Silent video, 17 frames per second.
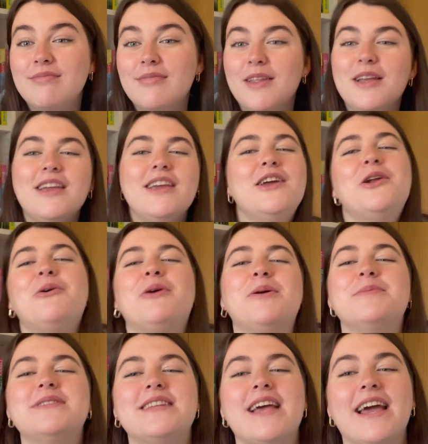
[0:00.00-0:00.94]
You know what
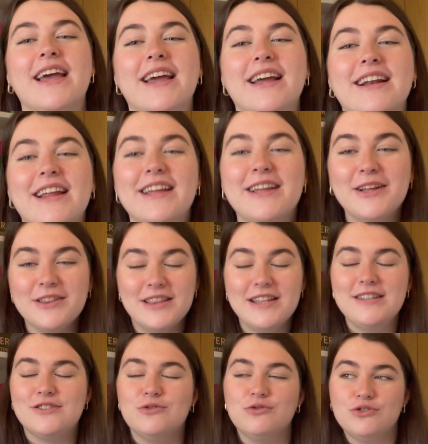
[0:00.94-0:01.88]
I'm saying? Like,
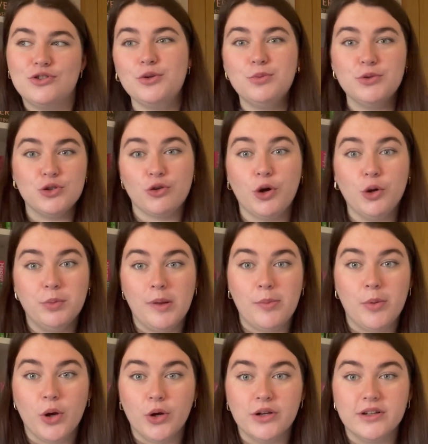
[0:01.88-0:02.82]
these super tropey
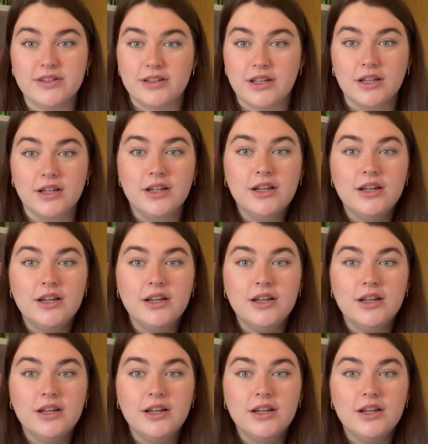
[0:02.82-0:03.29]
books that